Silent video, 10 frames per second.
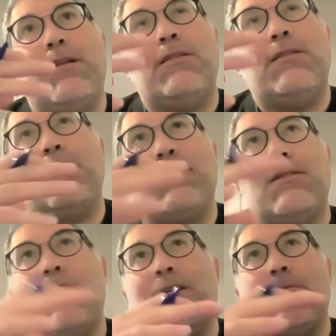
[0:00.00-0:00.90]

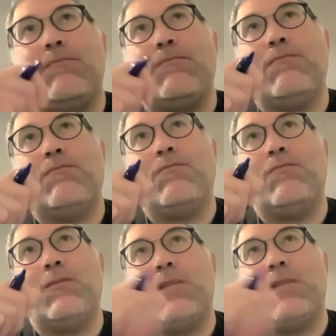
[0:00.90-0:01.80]
these
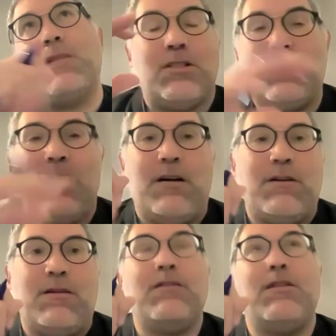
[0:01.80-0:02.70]
knowledge
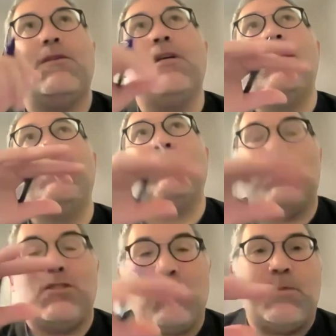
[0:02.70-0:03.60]
air
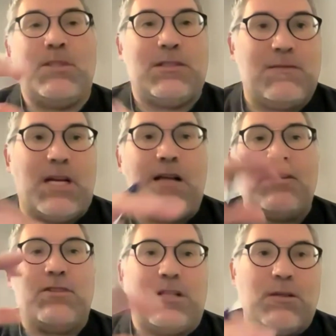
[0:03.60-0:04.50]
these descriptions of
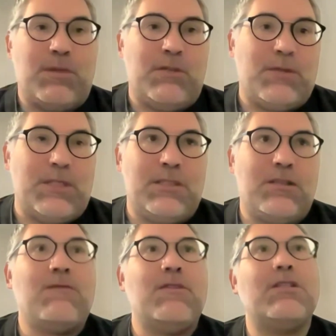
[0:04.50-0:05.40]
knowledge that could be
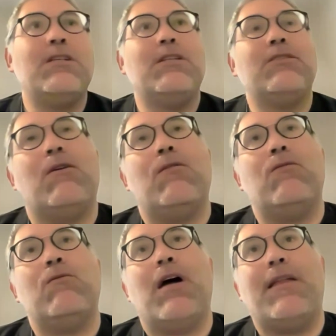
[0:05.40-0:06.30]
reasoned over.
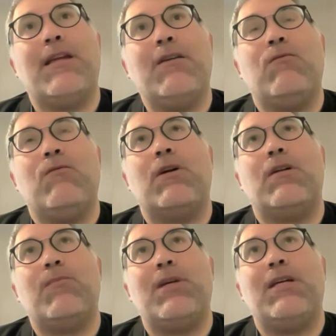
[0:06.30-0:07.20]
So I think we're
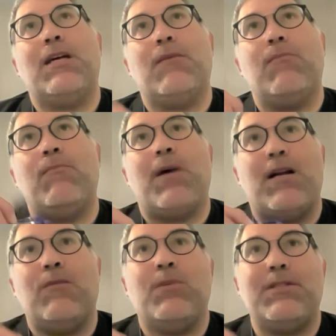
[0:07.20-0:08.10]
going to be in a
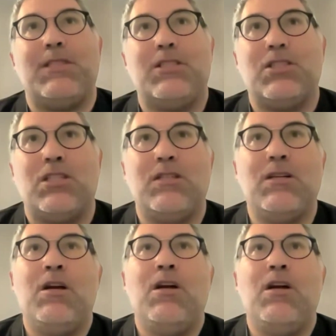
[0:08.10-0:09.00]
better
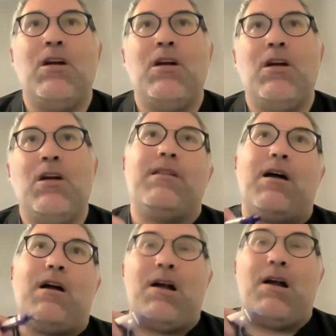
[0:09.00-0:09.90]
position with
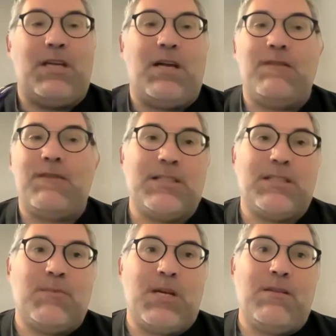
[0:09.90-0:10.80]
RDF
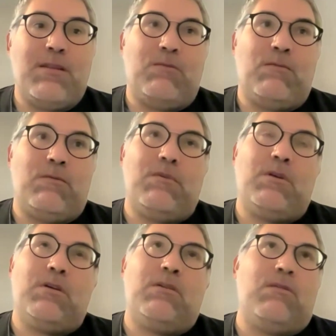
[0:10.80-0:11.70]
XML
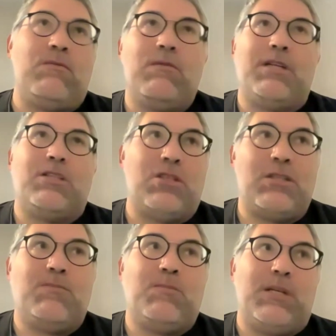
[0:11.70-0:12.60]
than
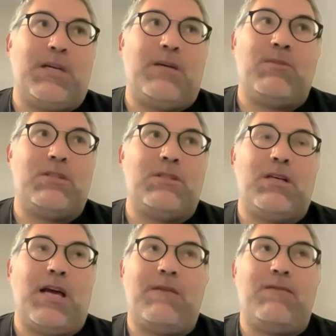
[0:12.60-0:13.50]
just being able
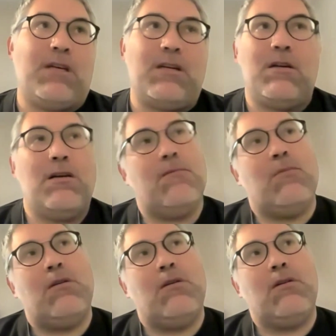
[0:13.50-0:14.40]
to have like
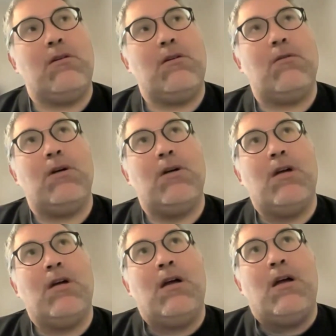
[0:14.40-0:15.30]
you know
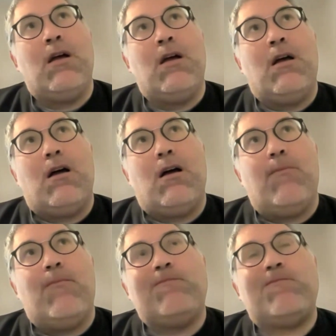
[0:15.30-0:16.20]

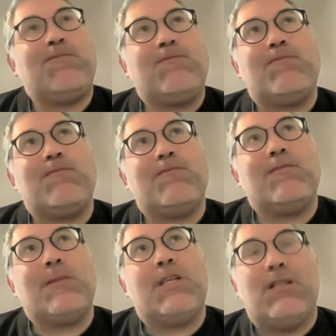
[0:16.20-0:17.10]
um,
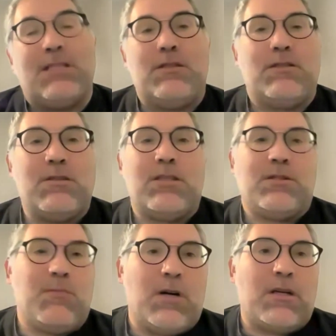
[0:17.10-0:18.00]
than
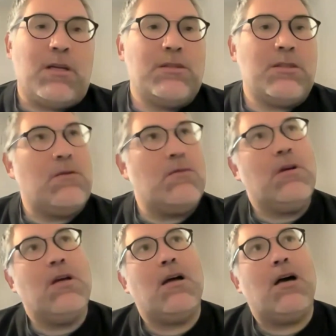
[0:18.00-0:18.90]
just Mark.
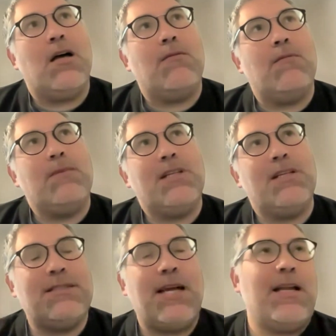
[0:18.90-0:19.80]
So
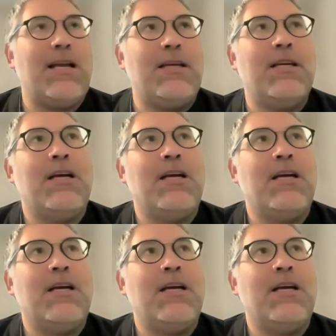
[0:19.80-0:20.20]
it's not